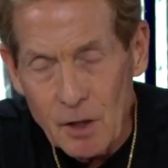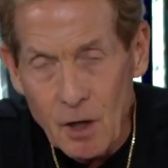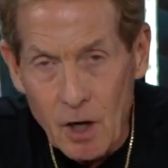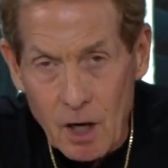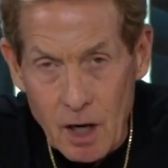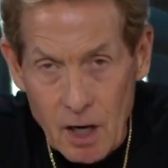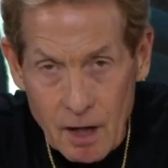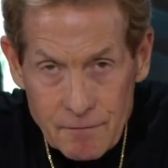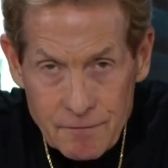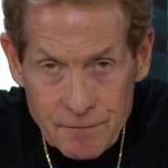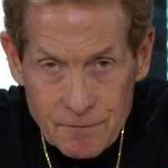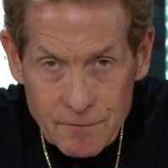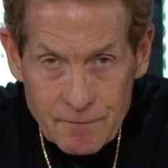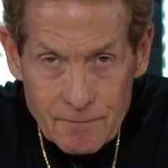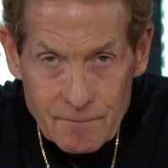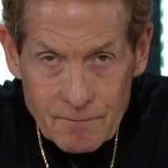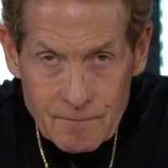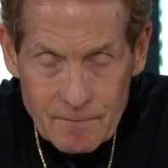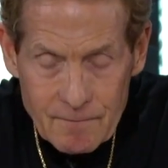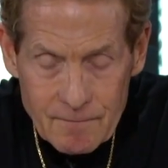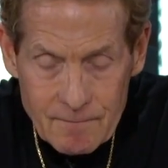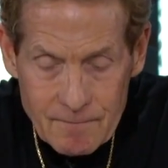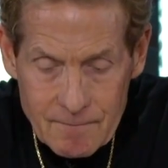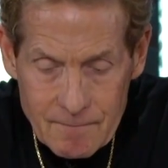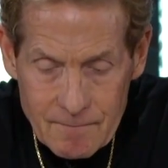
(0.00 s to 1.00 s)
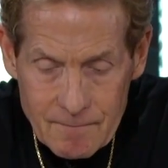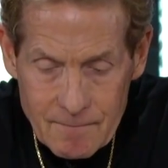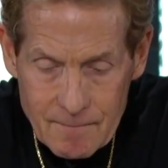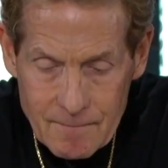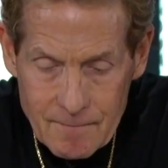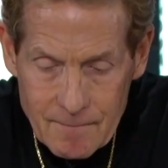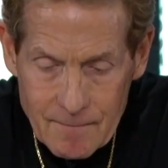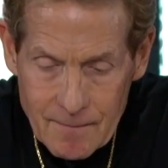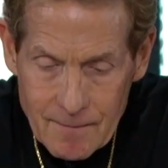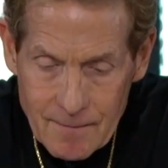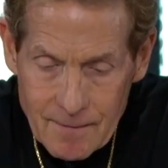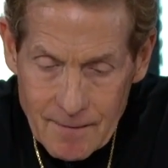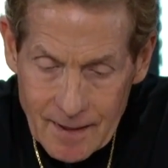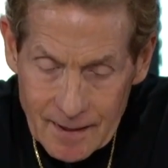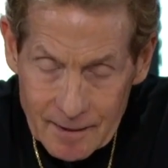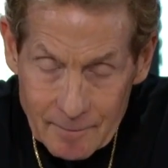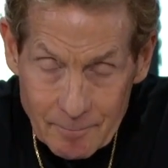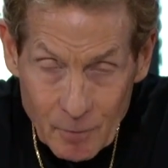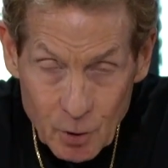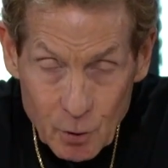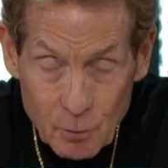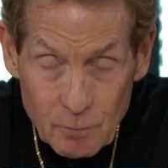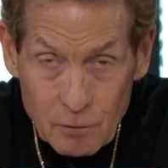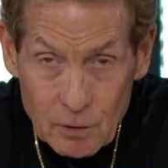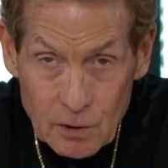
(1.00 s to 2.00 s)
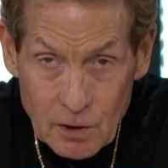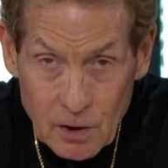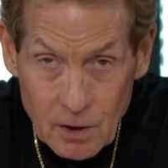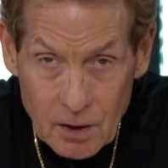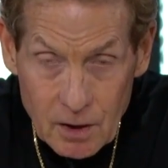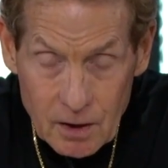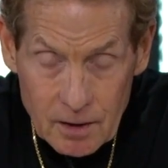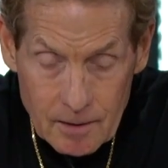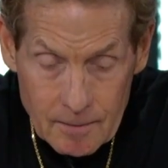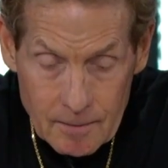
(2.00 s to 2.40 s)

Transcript: off and move along.